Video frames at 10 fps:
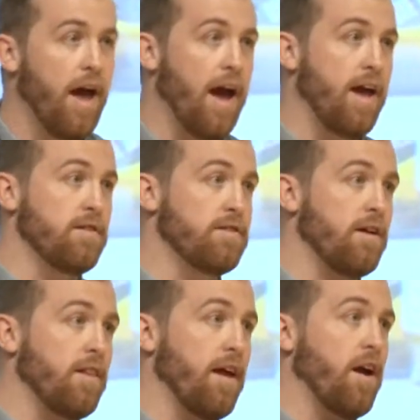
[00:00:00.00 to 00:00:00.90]
and
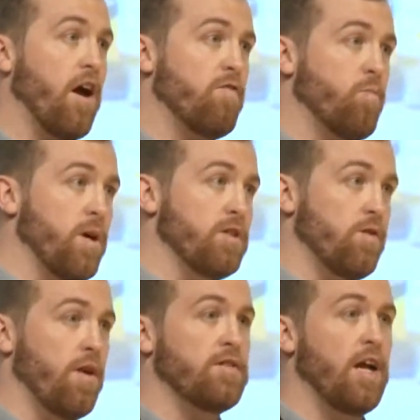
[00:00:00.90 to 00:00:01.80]
that kind of brings
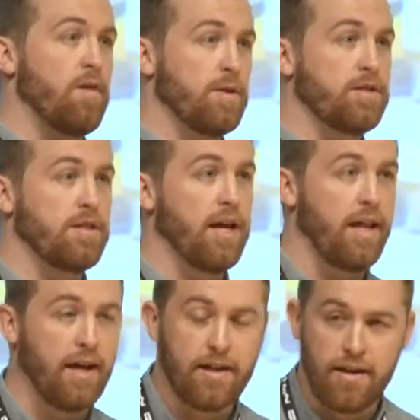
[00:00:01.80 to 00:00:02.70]
all those elements
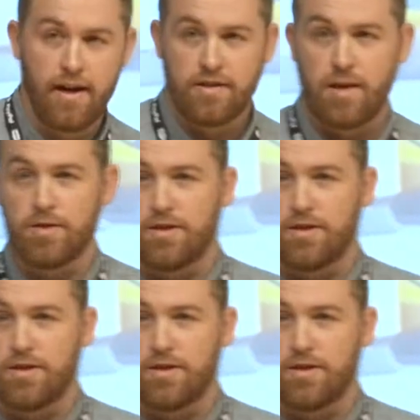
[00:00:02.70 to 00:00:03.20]
together. So